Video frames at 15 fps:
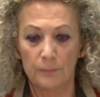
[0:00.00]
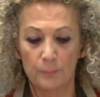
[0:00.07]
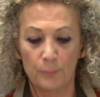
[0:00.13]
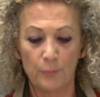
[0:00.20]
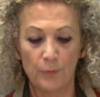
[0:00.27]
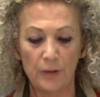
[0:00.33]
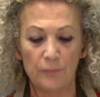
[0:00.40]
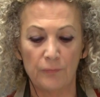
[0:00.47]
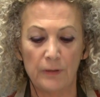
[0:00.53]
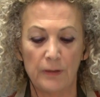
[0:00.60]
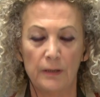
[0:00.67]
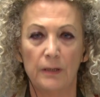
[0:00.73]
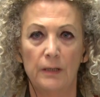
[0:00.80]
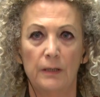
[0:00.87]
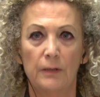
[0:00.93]

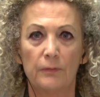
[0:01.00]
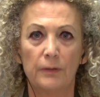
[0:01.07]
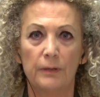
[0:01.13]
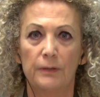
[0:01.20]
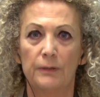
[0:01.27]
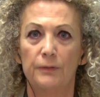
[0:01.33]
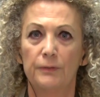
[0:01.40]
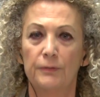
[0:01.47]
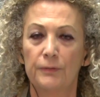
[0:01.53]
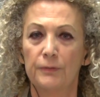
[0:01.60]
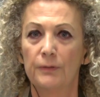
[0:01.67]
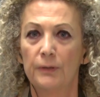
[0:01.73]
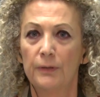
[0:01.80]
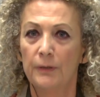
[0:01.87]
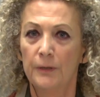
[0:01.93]
briefly here
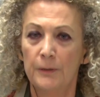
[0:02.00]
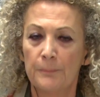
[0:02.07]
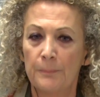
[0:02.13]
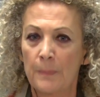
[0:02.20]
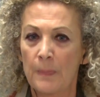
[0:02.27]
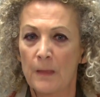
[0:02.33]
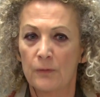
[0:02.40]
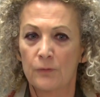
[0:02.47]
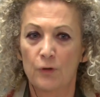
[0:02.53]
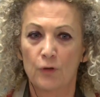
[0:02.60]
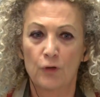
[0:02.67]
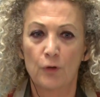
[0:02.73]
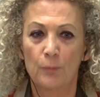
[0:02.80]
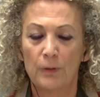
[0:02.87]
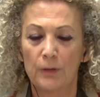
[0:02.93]
is
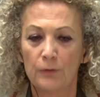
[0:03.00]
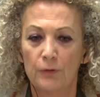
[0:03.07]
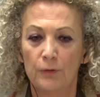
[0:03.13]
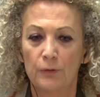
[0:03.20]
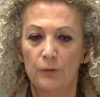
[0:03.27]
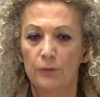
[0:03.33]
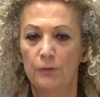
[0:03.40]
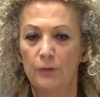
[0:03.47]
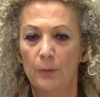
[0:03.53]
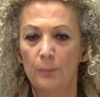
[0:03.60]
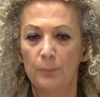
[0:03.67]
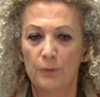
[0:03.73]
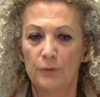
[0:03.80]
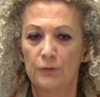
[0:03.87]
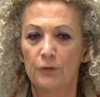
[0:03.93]
talk about the
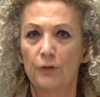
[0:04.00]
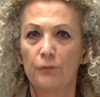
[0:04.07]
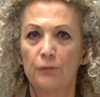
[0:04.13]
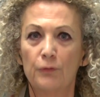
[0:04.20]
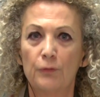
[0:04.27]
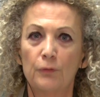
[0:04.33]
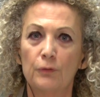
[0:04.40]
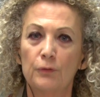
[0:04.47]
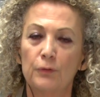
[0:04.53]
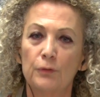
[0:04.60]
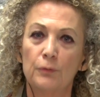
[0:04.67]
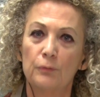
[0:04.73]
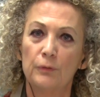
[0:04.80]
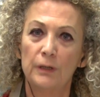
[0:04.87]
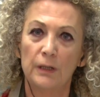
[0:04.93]
numbers of those
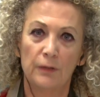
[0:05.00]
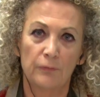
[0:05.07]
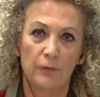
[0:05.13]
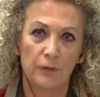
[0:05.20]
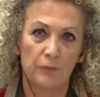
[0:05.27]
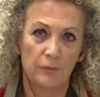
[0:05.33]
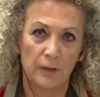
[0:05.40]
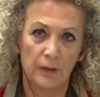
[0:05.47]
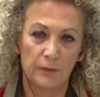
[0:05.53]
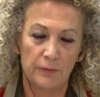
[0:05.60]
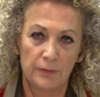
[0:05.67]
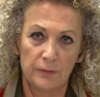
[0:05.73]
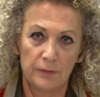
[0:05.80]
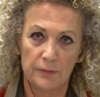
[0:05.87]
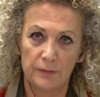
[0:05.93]
we
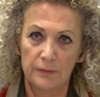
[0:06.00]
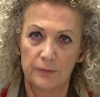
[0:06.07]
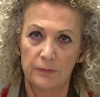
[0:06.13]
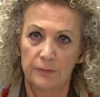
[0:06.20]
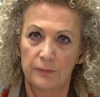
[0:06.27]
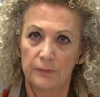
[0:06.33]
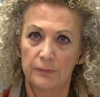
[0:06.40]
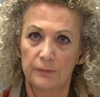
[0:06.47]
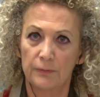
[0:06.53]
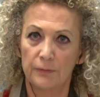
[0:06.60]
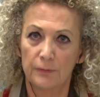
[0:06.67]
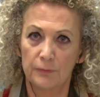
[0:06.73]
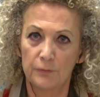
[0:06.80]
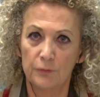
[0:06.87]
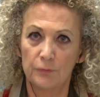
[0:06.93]
evacuated
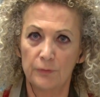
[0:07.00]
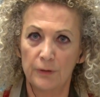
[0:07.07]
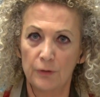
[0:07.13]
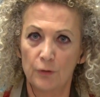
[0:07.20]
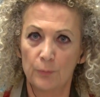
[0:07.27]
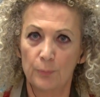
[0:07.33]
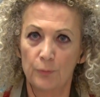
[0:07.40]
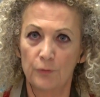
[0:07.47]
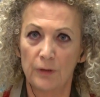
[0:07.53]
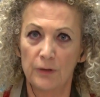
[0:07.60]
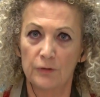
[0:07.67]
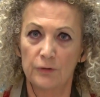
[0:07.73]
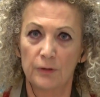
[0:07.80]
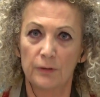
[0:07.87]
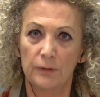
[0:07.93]
during
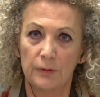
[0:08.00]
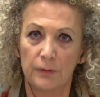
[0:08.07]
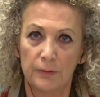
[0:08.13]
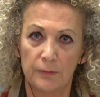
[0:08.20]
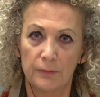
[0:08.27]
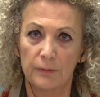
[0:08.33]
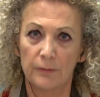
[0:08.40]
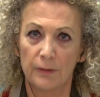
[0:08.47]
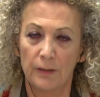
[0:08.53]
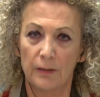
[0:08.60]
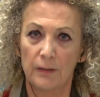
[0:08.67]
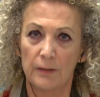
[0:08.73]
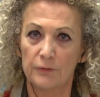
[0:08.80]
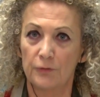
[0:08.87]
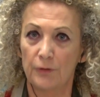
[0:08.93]
Operation
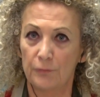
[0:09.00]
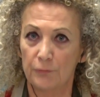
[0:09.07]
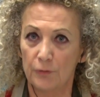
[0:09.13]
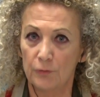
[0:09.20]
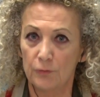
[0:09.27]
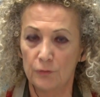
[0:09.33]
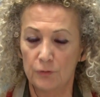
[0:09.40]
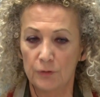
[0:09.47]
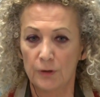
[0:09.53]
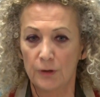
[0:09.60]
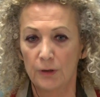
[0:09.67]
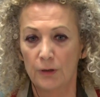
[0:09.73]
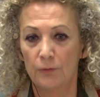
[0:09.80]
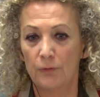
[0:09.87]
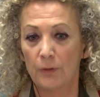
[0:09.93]
Allies Refuge
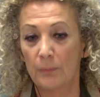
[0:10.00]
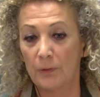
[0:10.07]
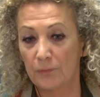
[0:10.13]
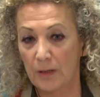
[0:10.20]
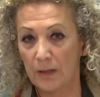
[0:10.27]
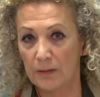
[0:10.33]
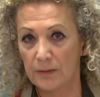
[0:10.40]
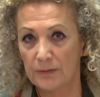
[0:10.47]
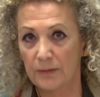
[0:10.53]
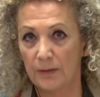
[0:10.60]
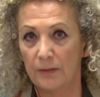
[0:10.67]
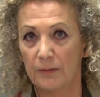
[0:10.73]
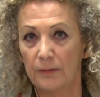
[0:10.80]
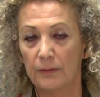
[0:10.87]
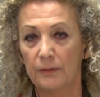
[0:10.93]
from
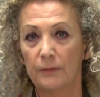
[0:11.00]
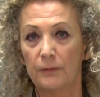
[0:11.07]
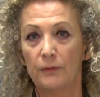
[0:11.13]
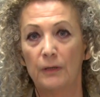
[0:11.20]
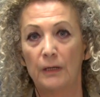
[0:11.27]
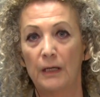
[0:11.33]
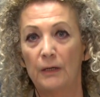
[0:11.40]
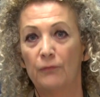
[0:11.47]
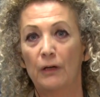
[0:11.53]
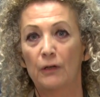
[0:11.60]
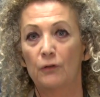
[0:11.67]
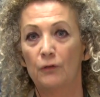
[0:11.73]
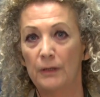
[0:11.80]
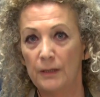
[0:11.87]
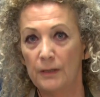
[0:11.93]
Afghanistan. The
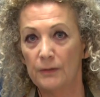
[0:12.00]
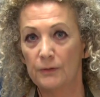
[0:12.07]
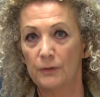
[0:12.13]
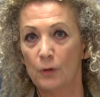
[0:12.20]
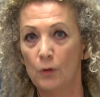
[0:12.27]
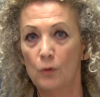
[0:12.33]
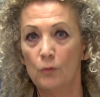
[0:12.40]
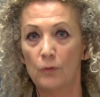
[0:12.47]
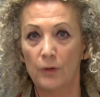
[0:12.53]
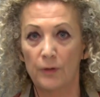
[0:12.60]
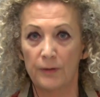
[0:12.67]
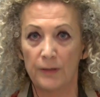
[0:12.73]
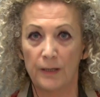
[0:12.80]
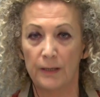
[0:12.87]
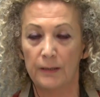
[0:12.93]
evacuees, who were
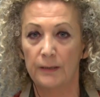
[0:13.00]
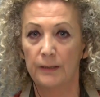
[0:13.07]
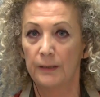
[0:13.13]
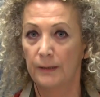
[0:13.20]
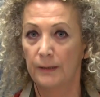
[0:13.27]
they?